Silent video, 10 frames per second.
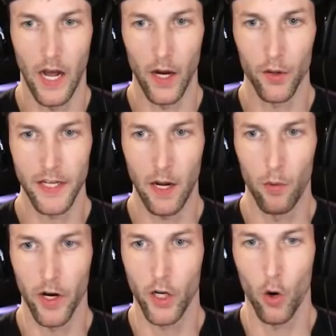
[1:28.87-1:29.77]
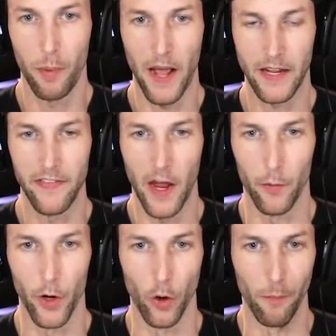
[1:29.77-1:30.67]
I don't think I want to go back in that
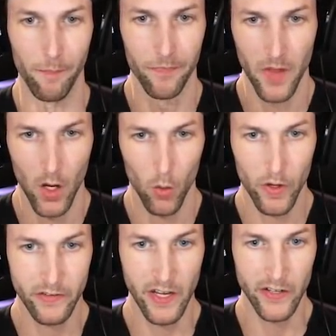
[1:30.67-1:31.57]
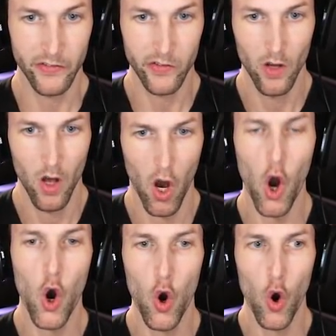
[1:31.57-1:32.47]
room. What is this?
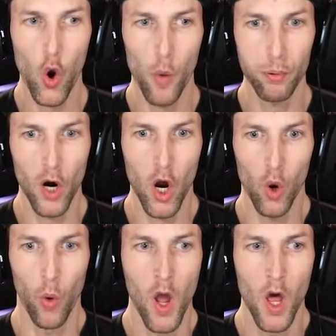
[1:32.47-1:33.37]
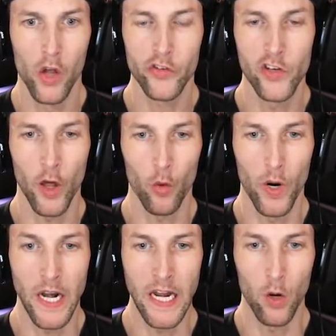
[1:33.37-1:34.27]
Oh, bro. There's another
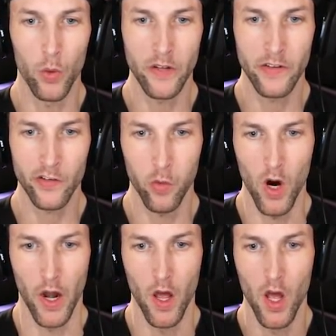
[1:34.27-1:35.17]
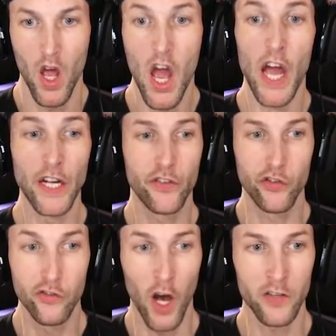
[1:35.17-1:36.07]
one in here. What is this one? It's
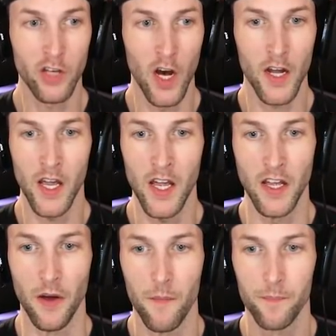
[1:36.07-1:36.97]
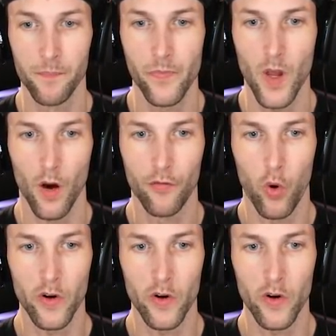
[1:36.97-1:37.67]
Sus Huggy. Of